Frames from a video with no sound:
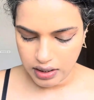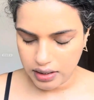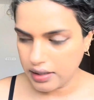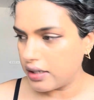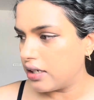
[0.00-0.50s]

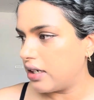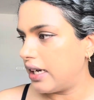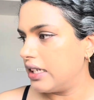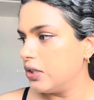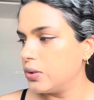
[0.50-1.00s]
I'll
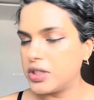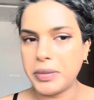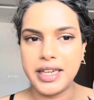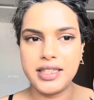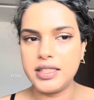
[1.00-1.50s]
use
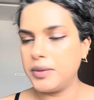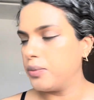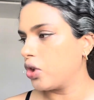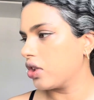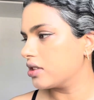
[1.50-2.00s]
my
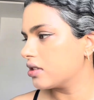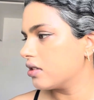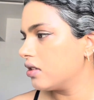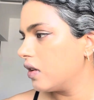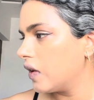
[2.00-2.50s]

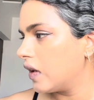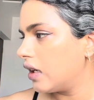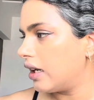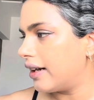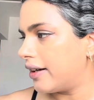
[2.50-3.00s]
bronzer.
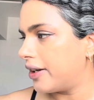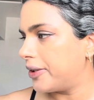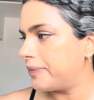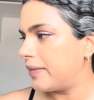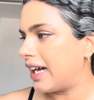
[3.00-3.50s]

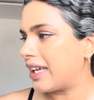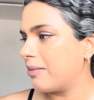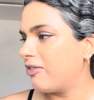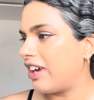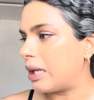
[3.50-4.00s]
I
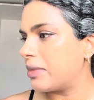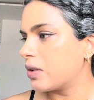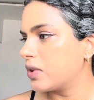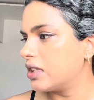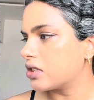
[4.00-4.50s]
am vibing
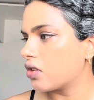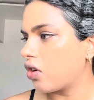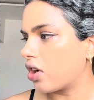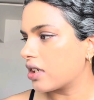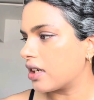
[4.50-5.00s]
with this a
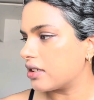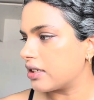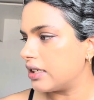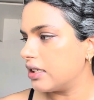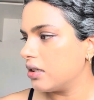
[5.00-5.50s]
lot
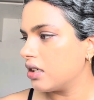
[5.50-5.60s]
currently.